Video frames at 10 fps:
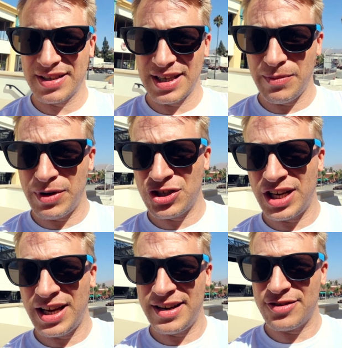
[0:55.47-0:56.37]
can see,
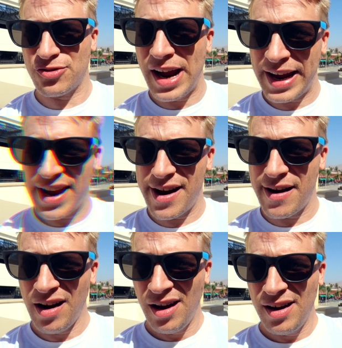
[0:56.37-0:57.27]
Mission Inn is right
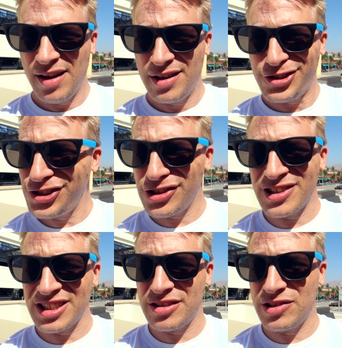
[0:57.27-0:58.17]
here, just
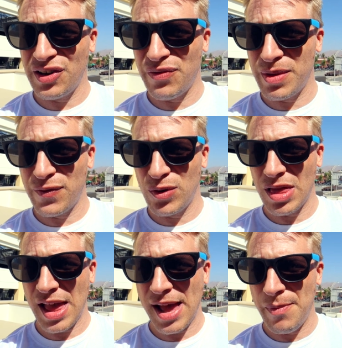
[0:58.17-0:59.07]
across the street from the
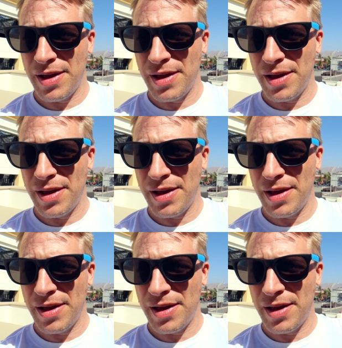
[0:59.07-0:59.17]
food lab.